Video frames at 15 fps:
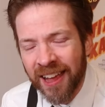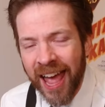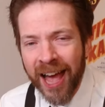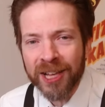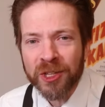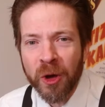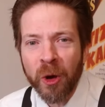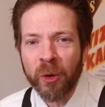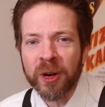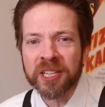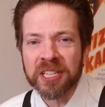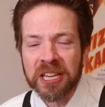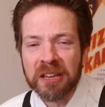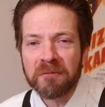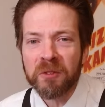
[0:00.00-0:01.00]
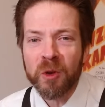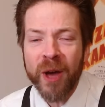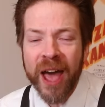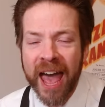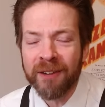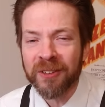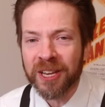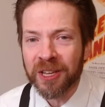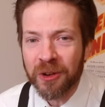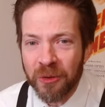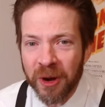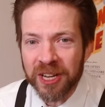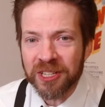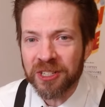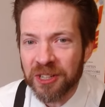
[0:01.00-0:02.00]
As always, if you have any
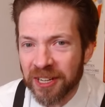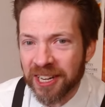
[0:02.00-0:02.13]
questions or